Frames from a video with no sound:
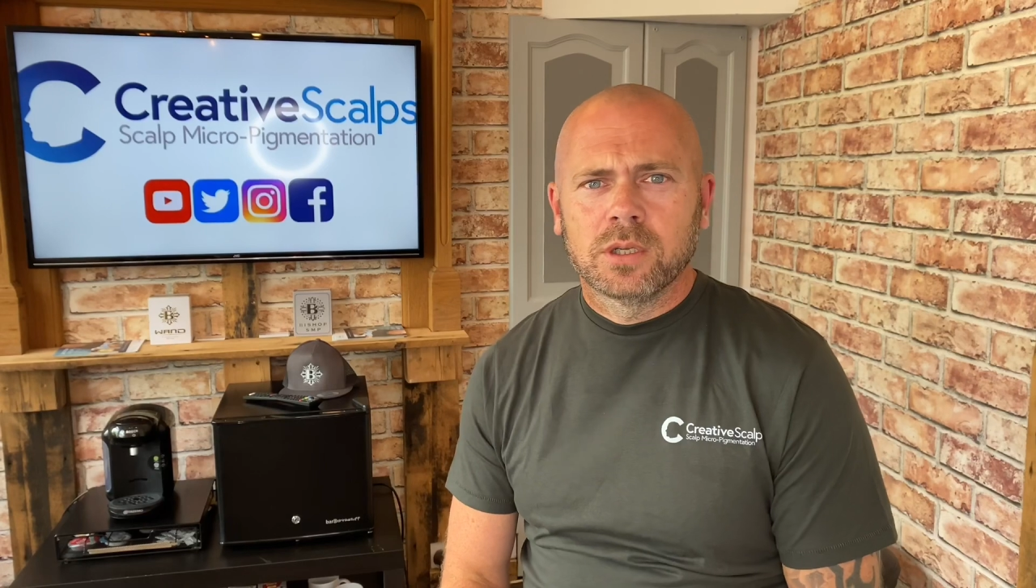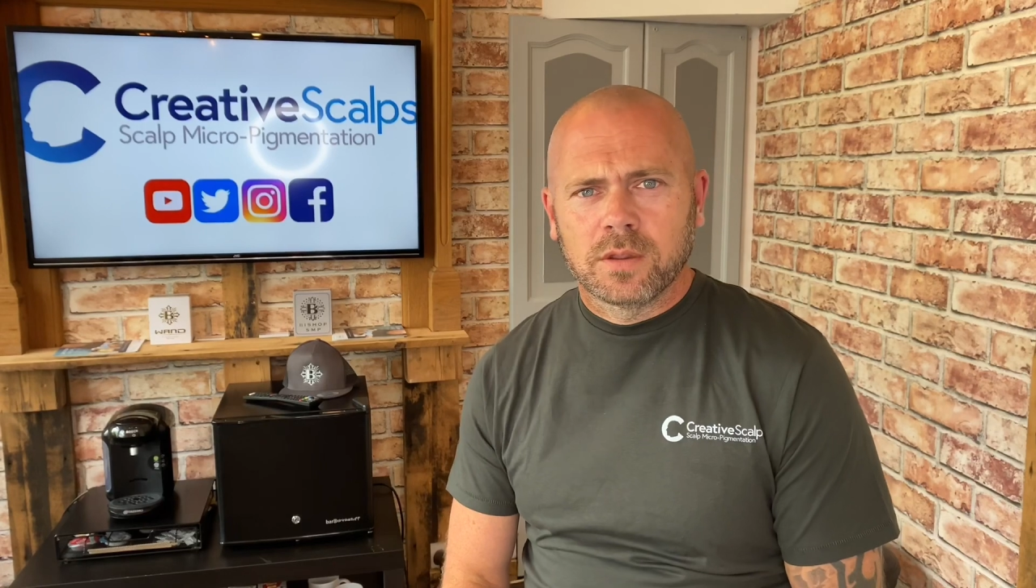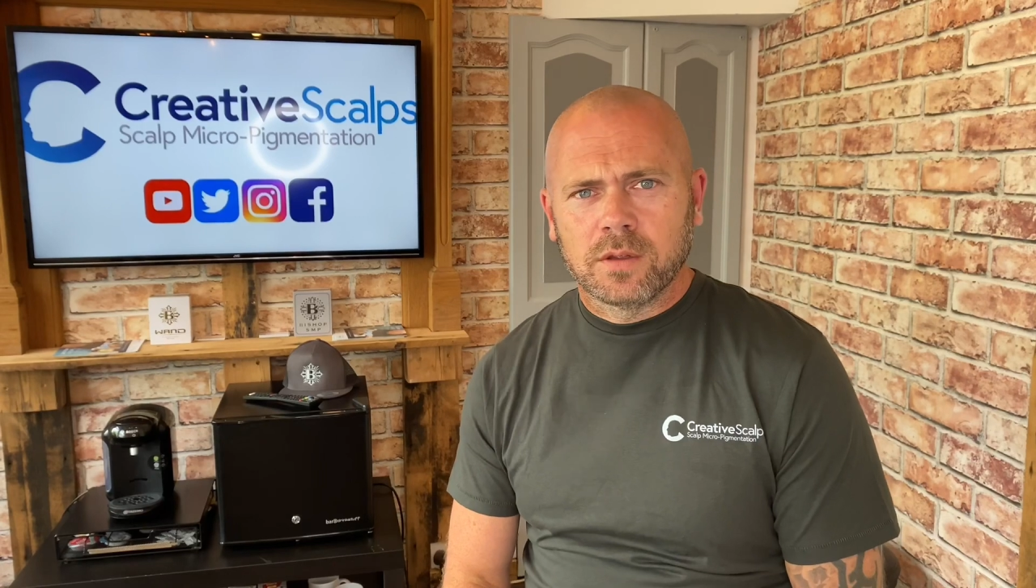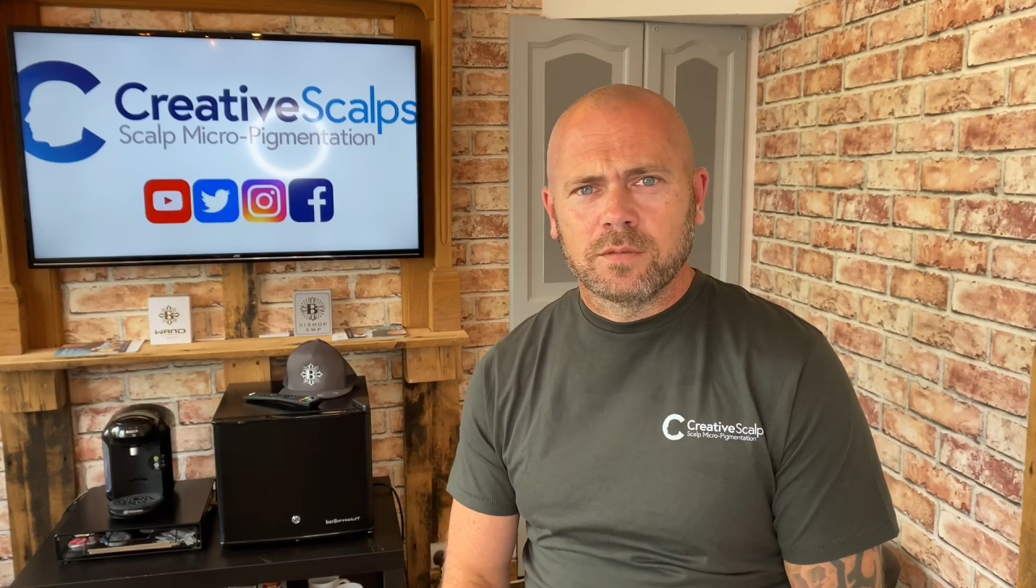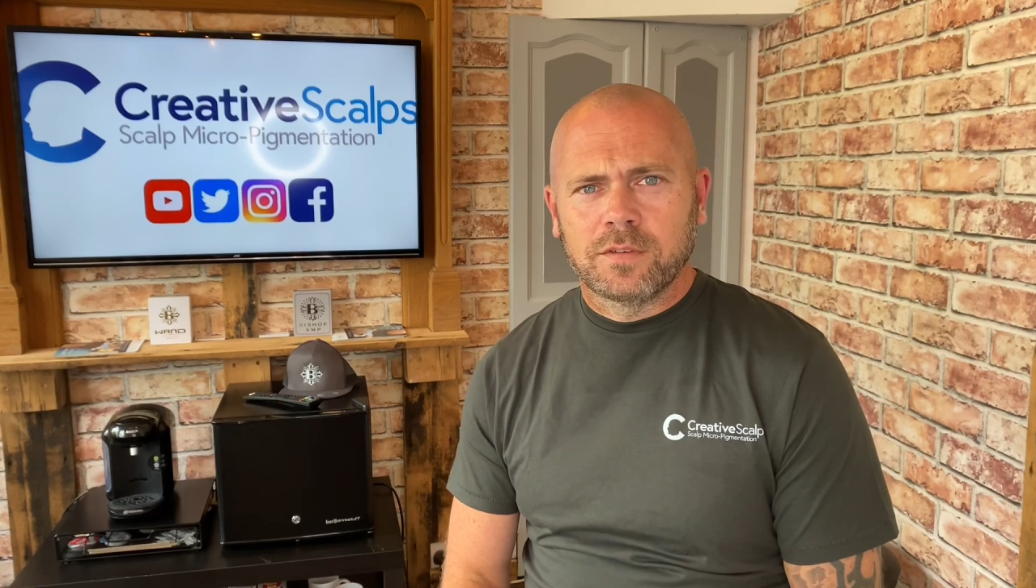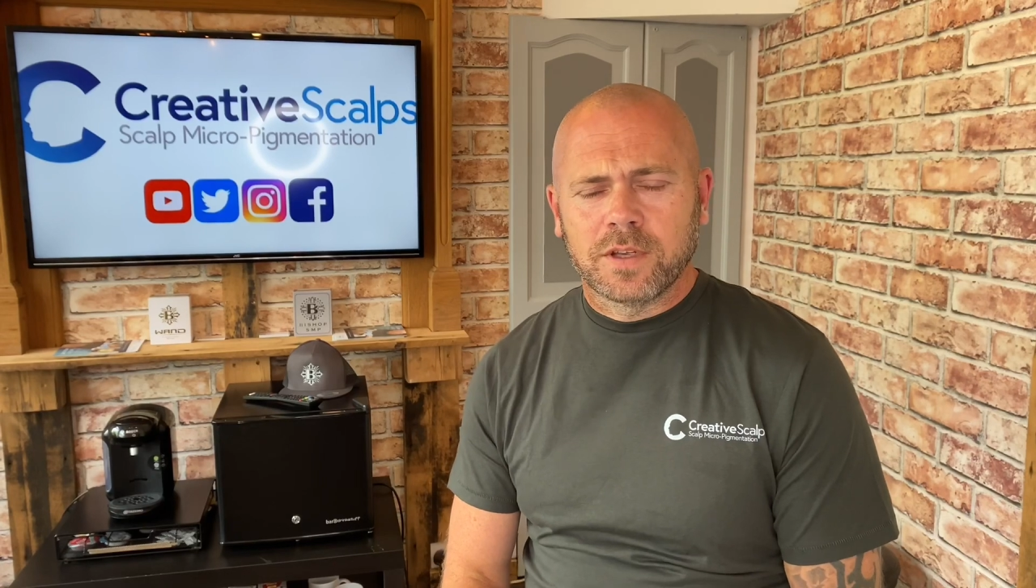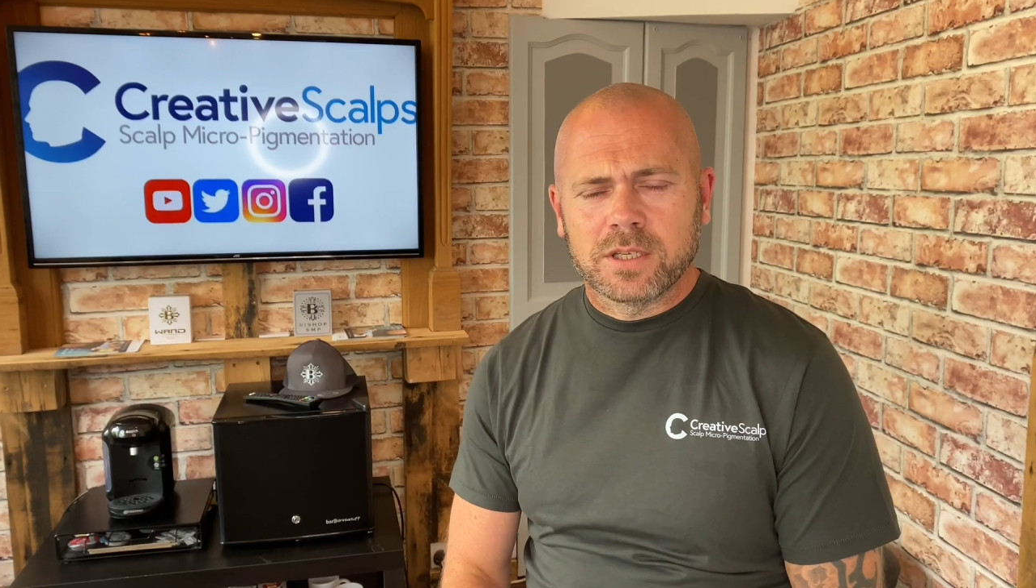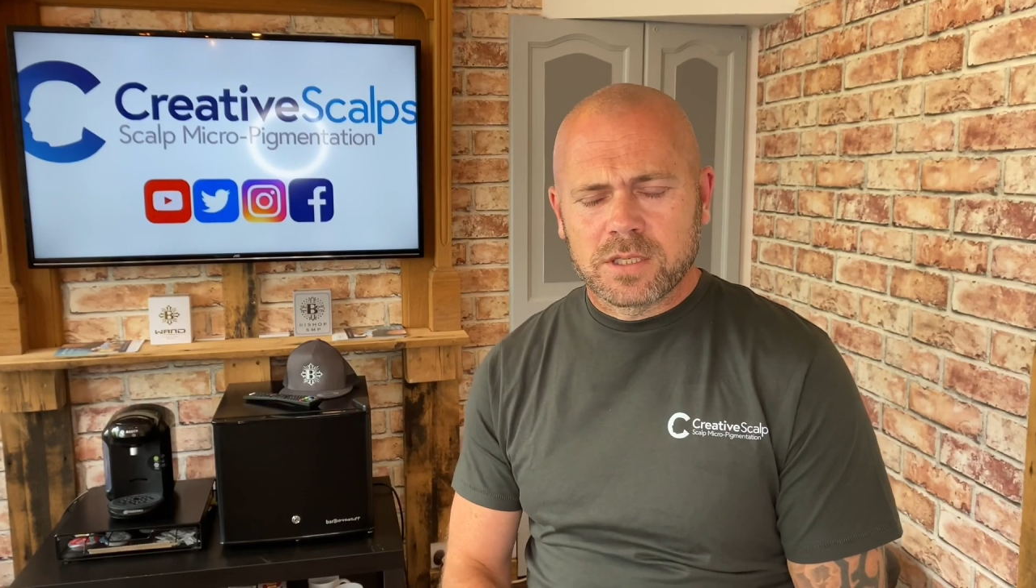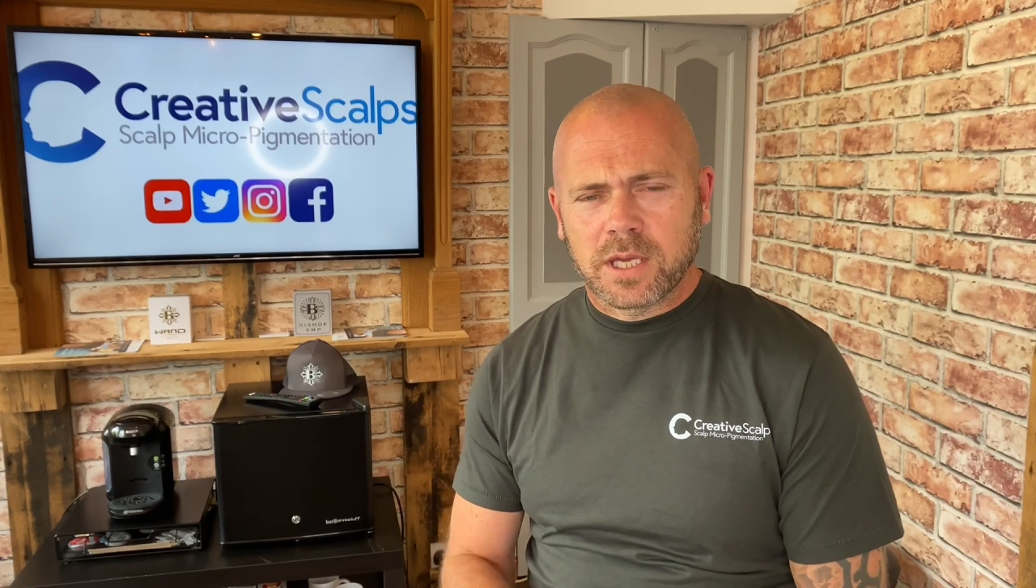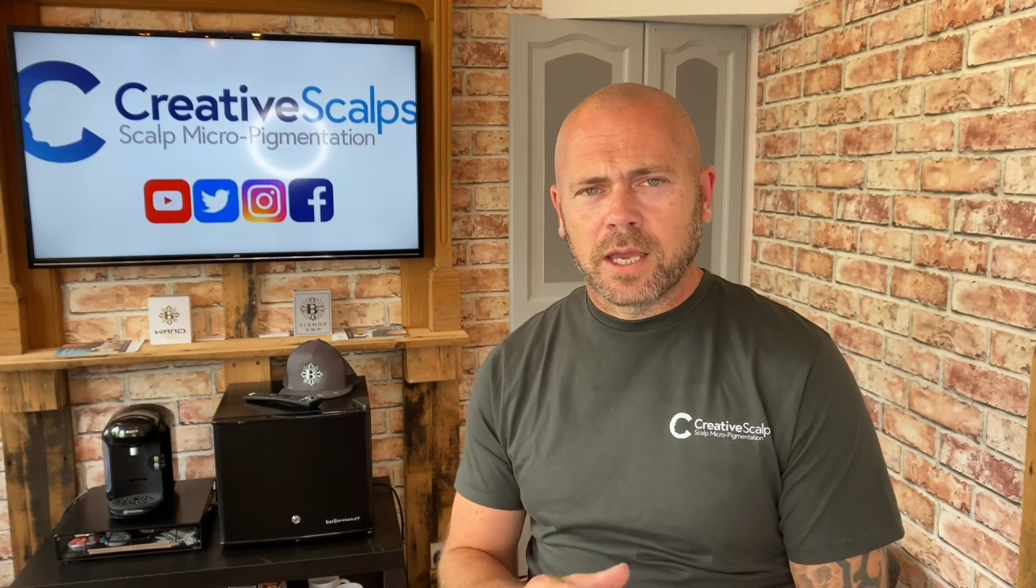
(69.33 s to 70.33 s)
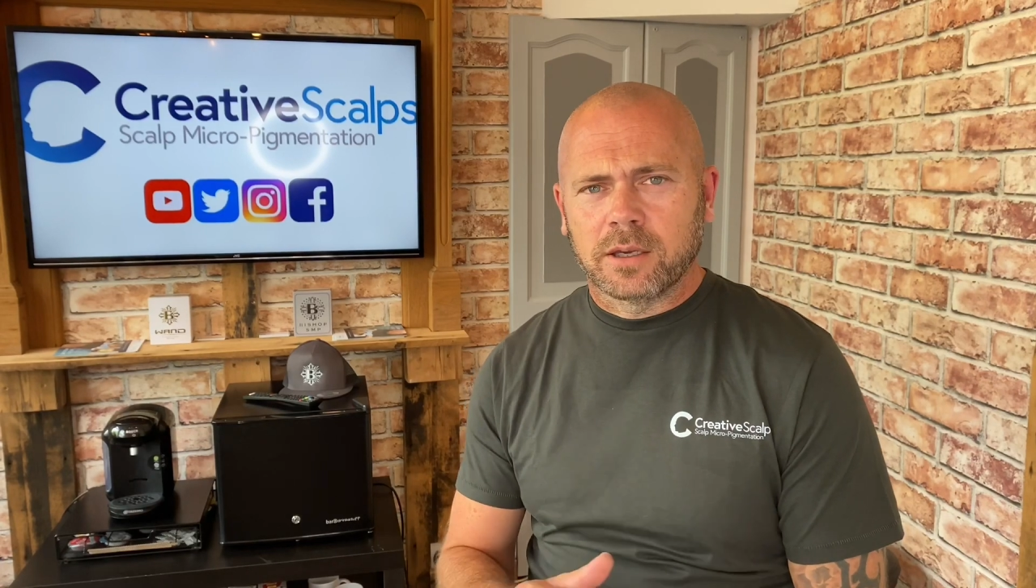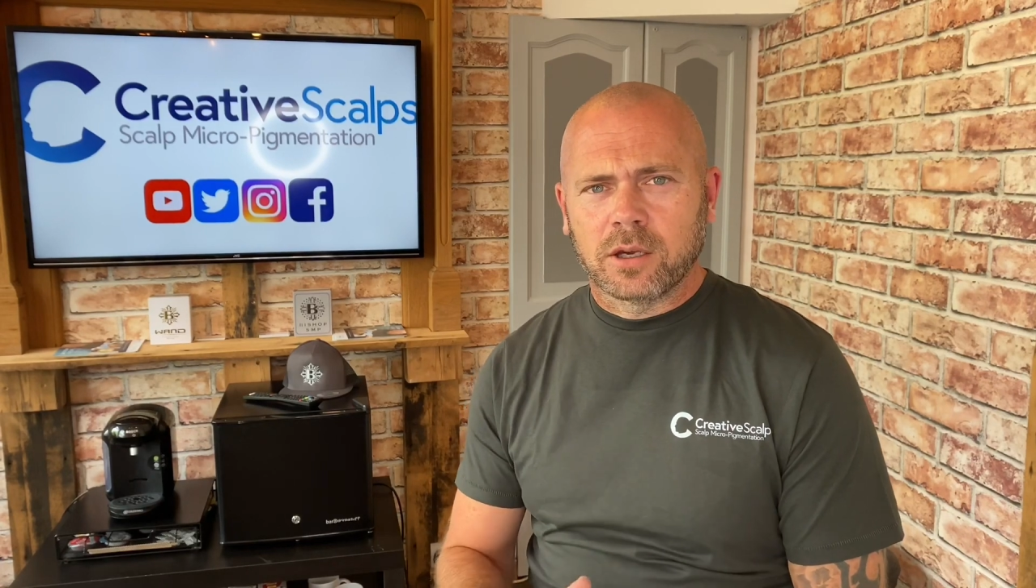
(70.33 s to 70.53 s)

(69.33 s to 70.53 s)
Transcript: then things can go